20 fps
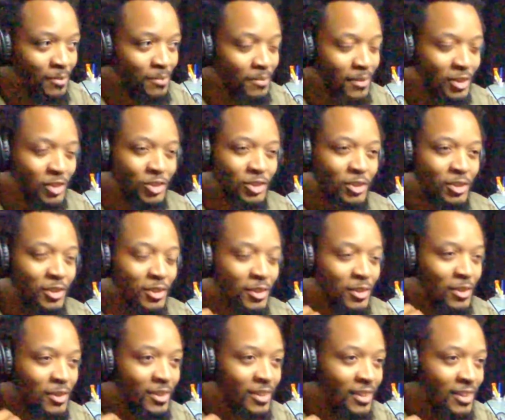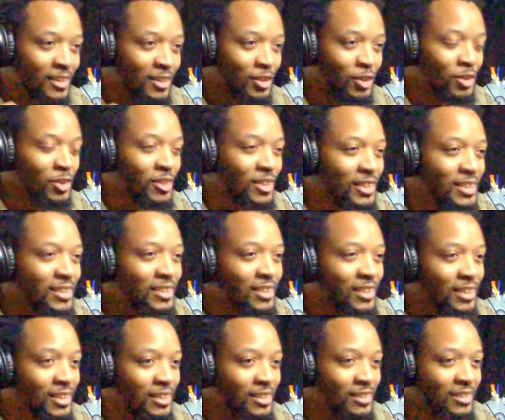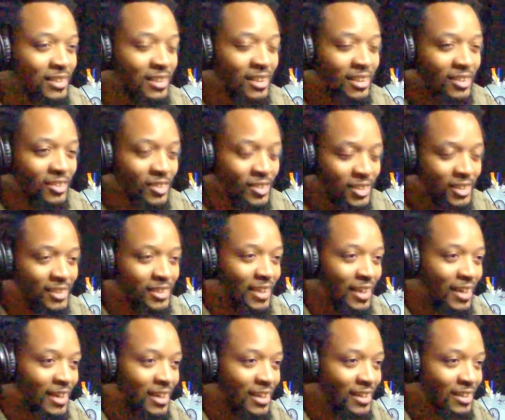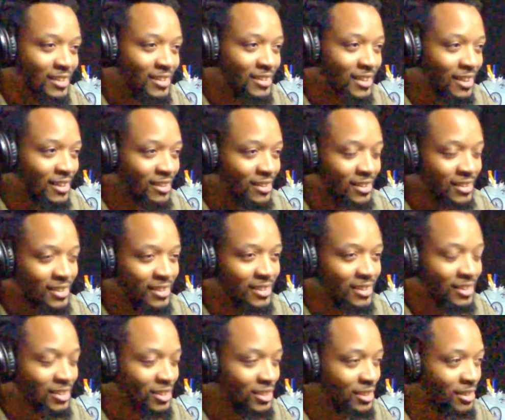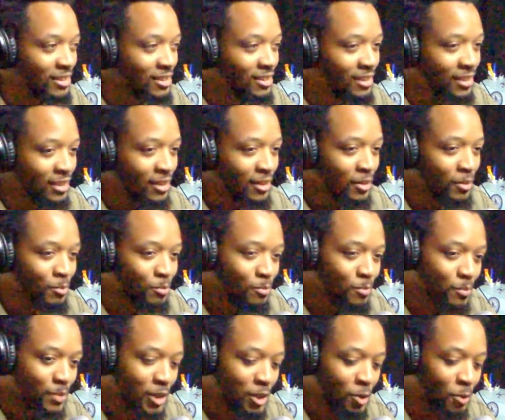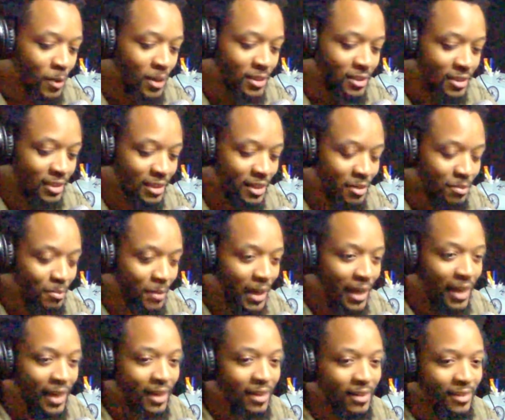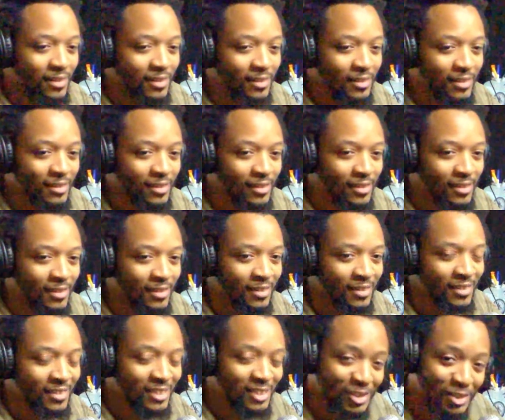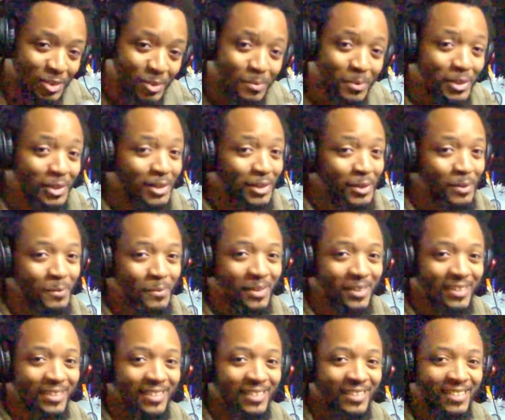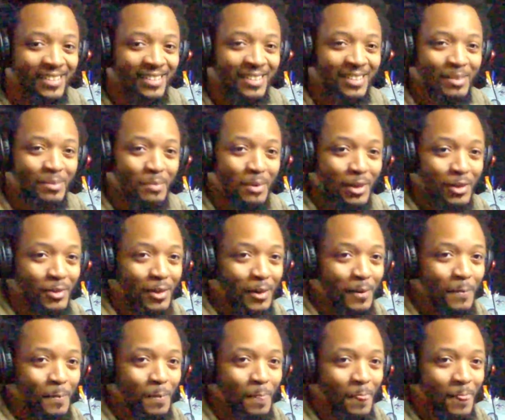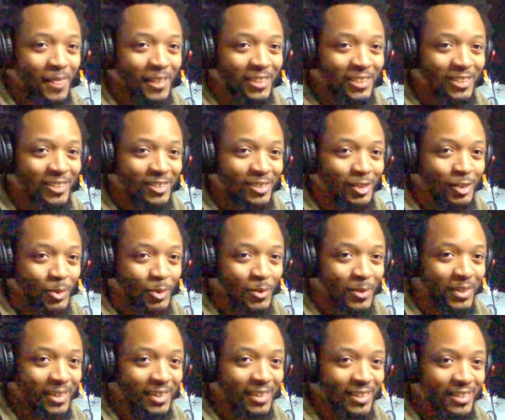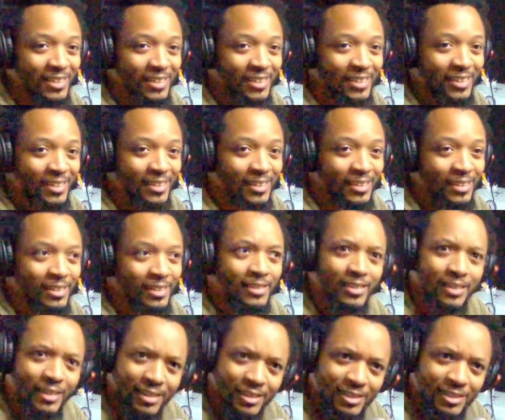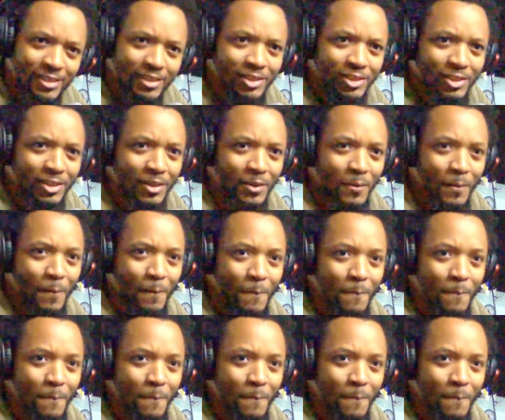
Make sure you're listening to understand instead of listening to be quick to get mad. This is gonna be a good one. Buckle up. Let's join. Let's get into the show.